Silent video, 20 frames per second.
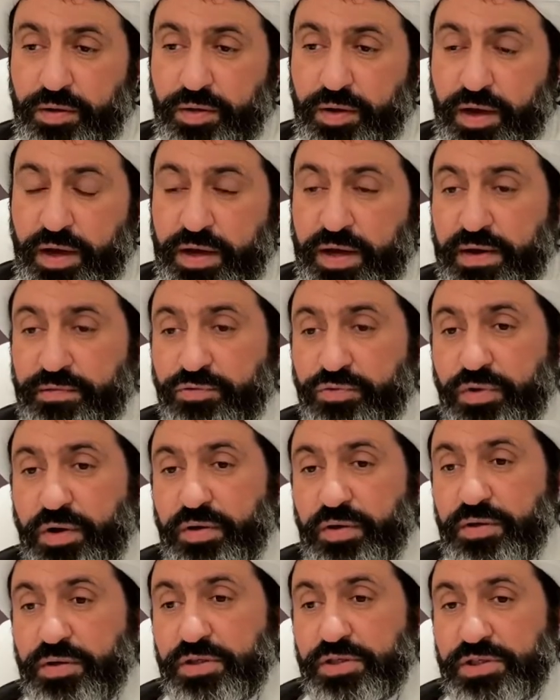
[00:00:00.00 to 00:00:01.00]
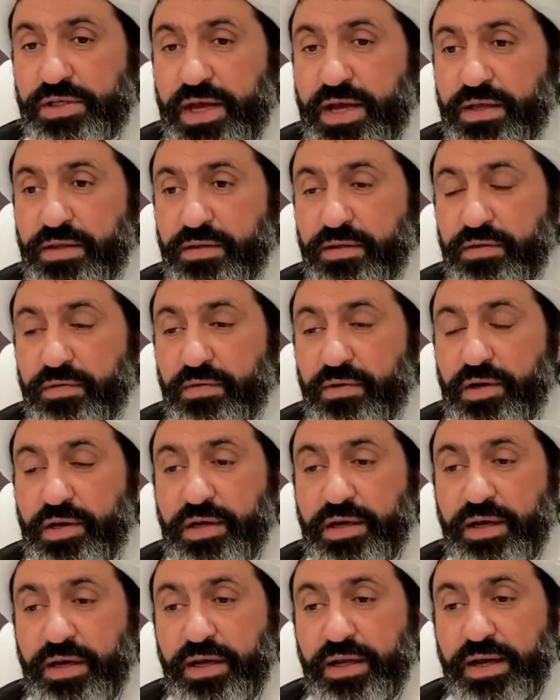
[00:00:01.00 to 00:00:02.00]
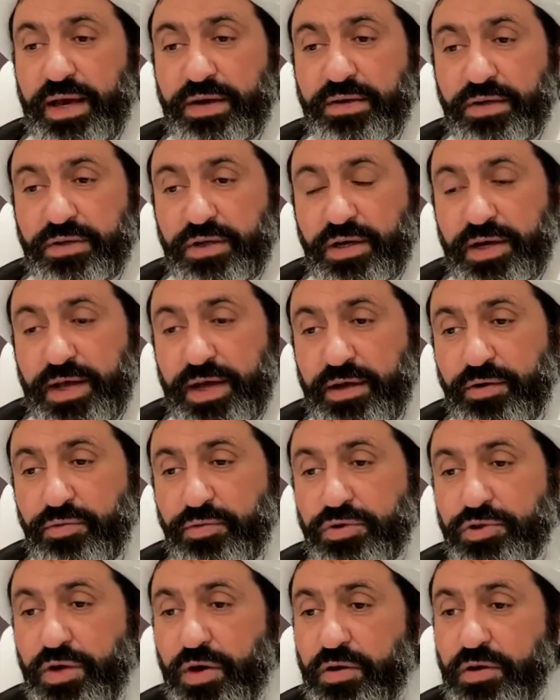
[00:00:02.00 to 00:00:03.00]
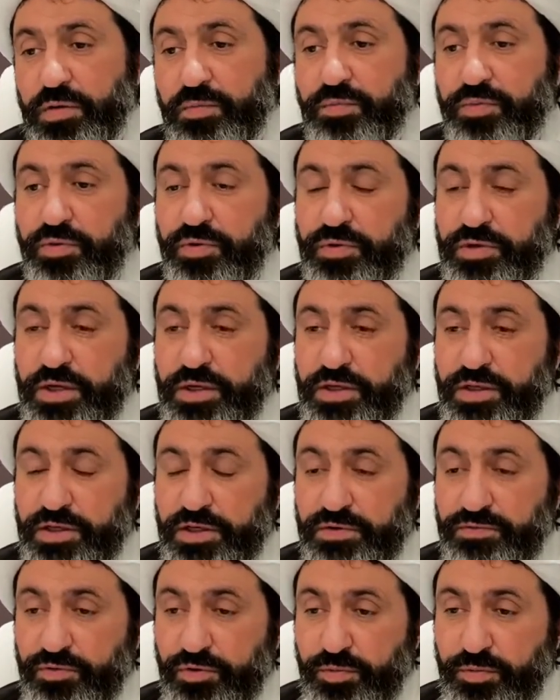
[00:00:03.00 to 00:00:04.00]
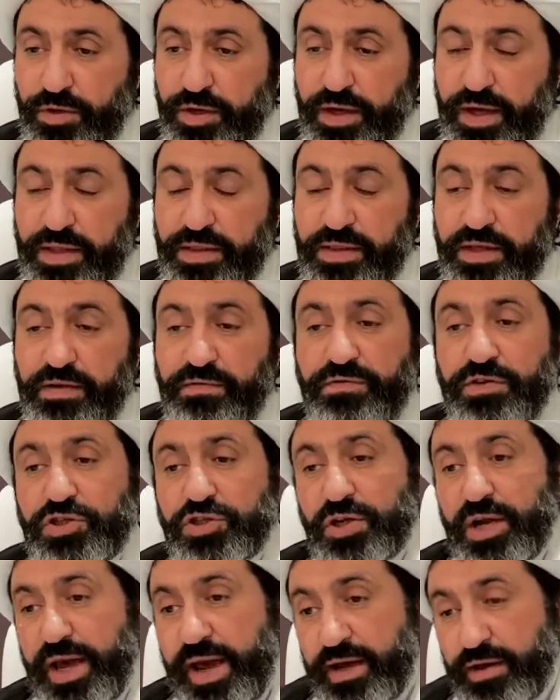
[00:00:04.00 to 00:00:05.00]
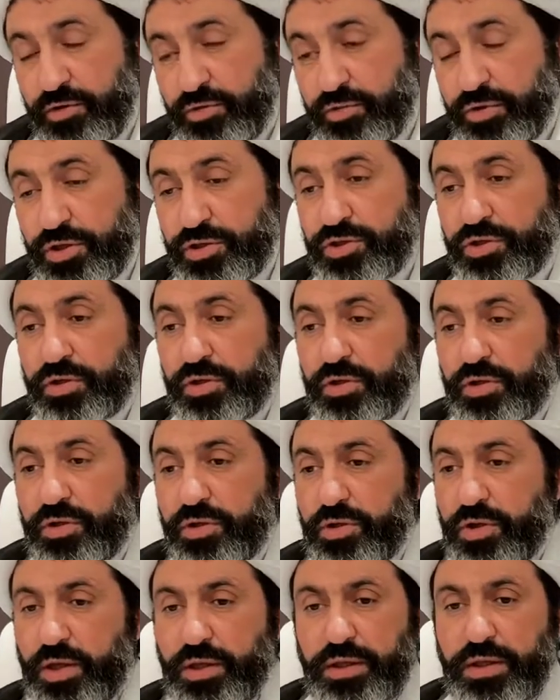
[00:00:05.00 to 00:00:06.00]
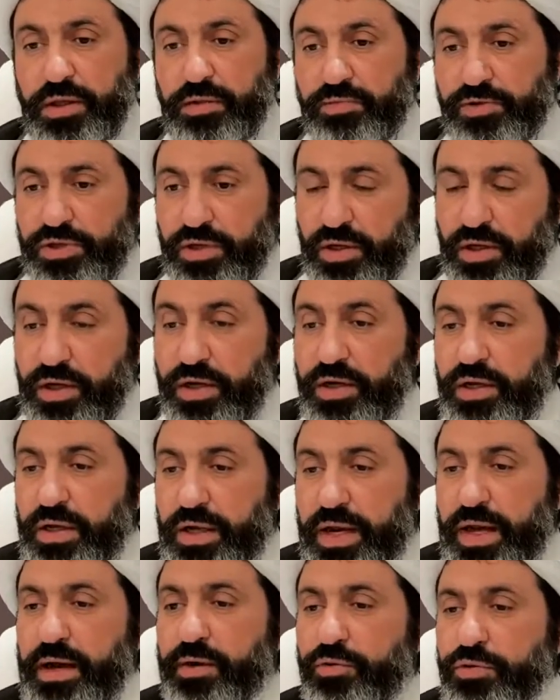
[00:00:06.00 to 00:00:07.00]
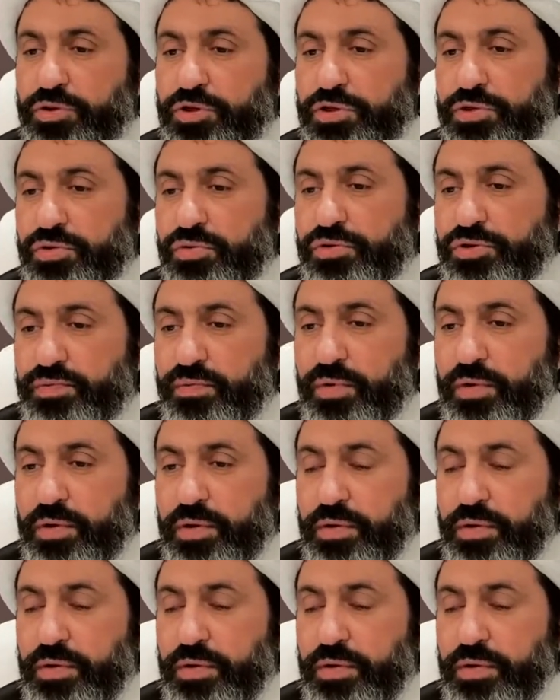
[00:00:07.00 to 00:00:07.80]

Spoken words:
I have to understand learning another language, how important it is for me, and then which language. Not that we say learning a language is useful.